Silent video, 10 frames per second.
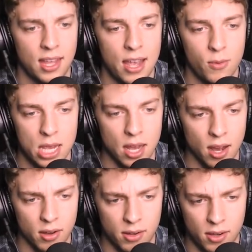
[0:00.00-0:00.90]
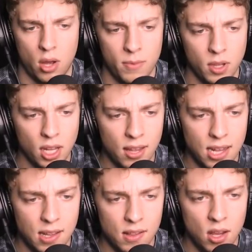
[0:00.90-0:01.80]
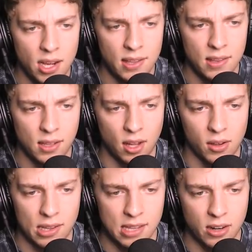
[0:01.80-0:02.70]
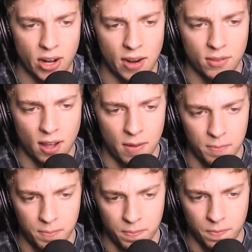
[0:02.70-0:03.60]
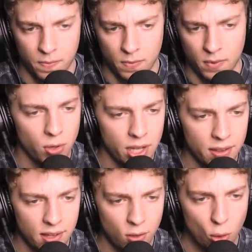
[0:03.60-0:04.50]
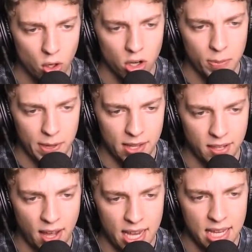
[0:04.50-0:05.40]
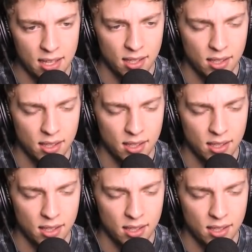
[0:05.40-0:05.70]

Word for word: There we go. I'm just going to take this nice and slow, considering I have time. Ah! Jordy, is this corner up here tight?